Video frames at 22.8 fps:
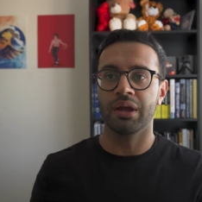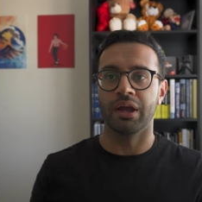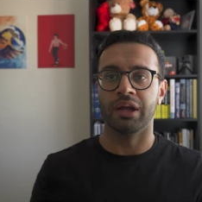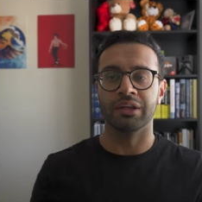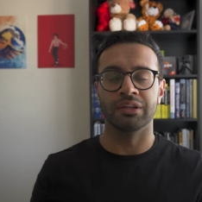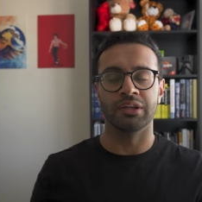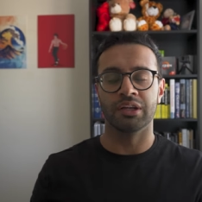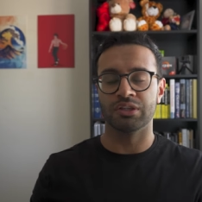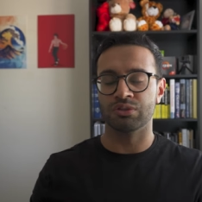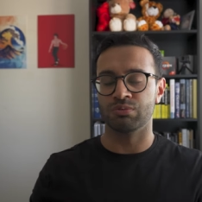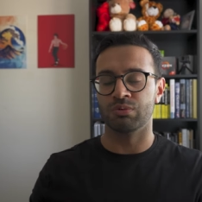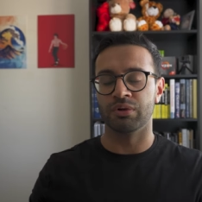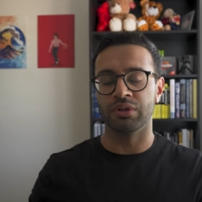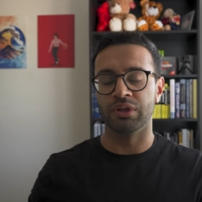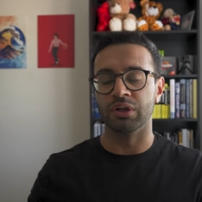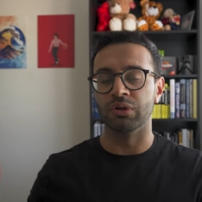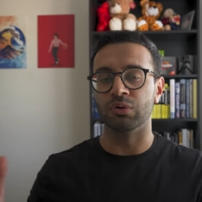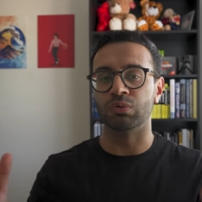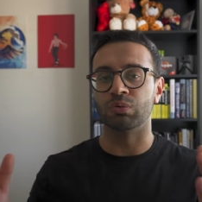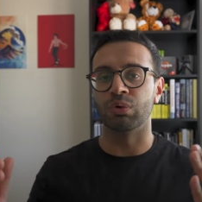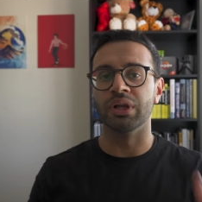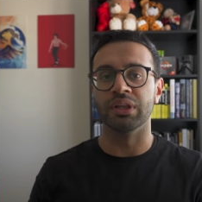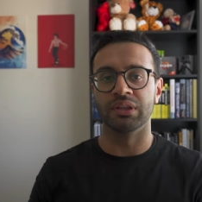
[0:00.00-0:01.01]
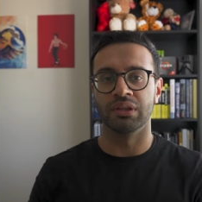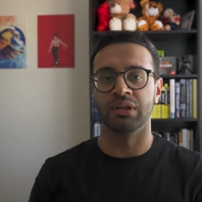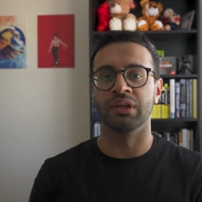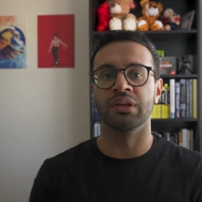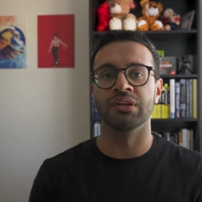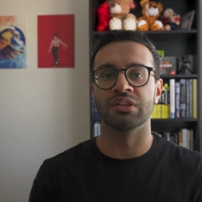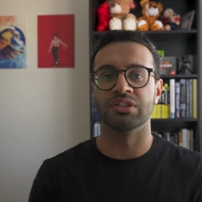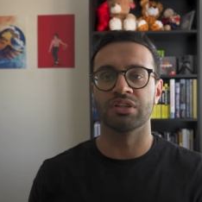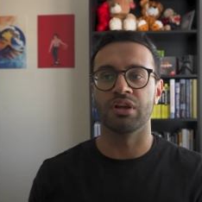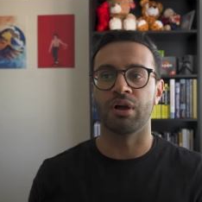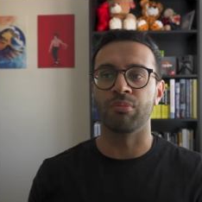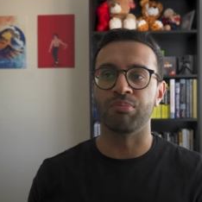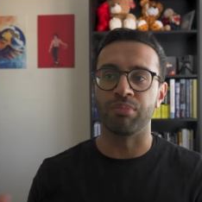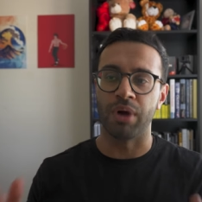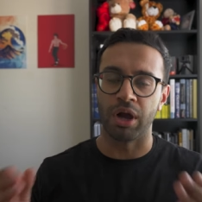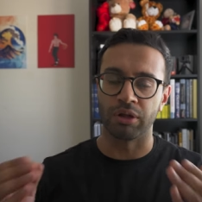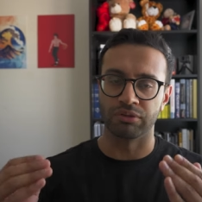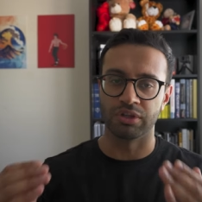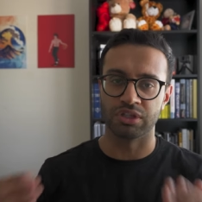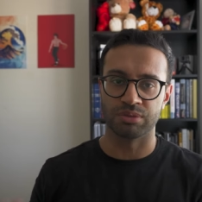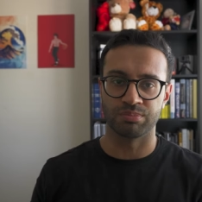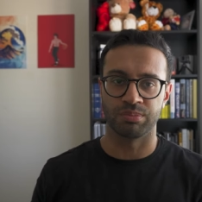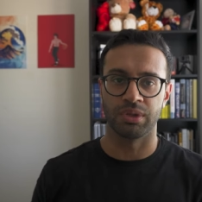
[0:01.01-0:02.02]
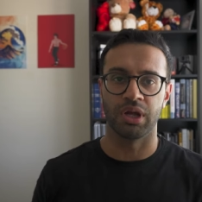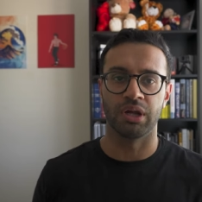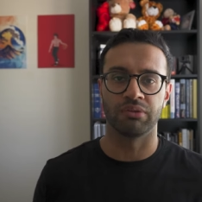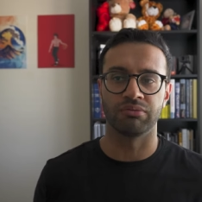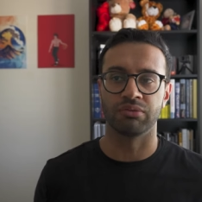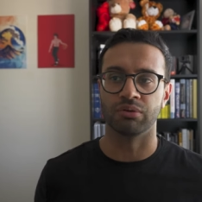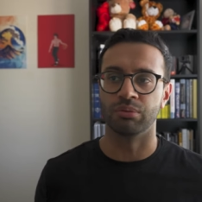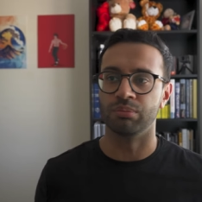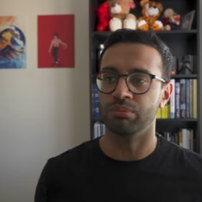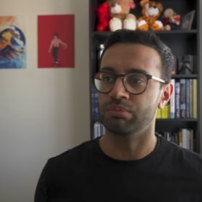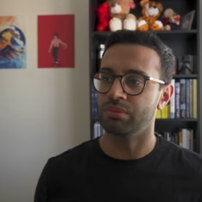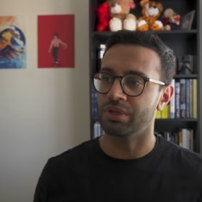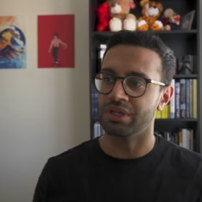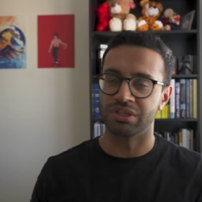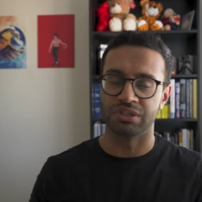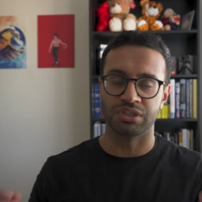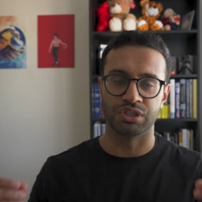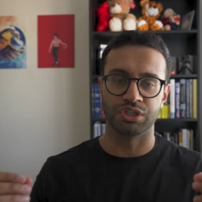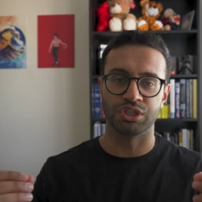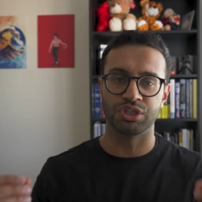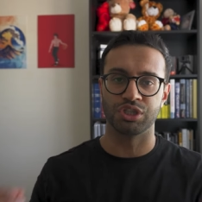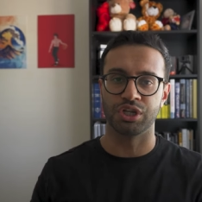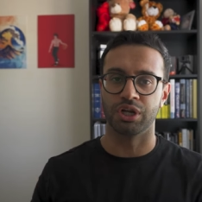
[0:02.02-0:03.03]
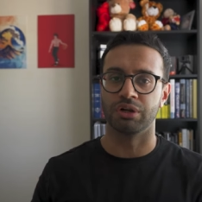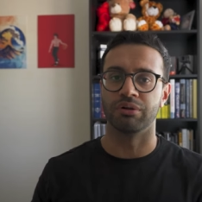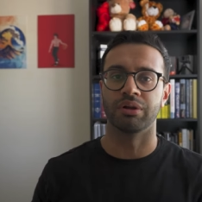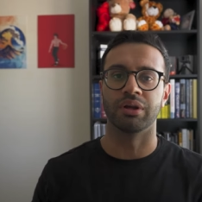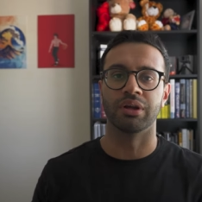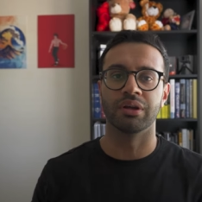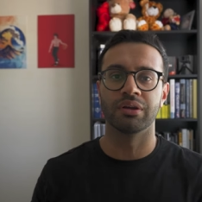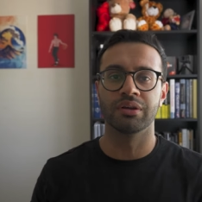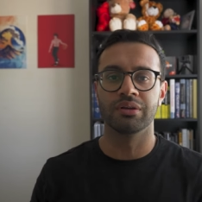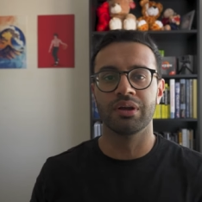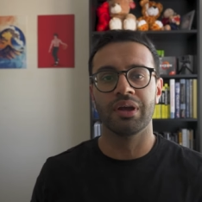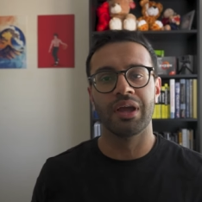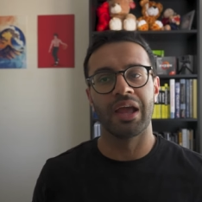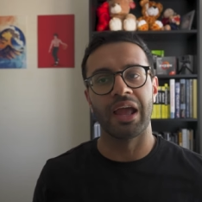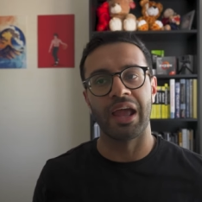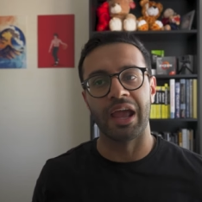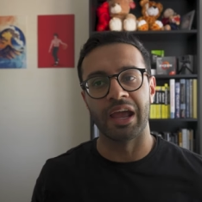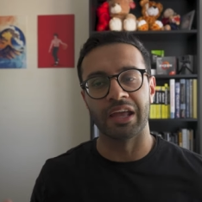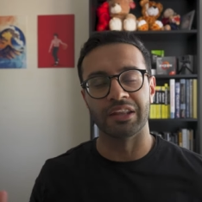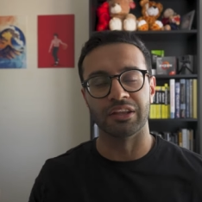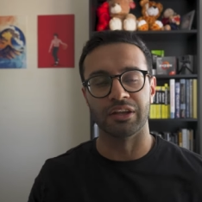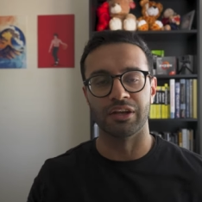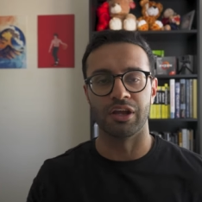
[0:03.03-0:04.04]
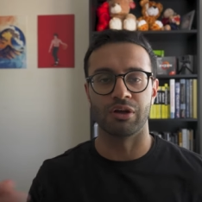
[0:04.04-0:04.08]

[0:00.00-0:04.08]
And that's one of the great things about this platform. It's the sharing and the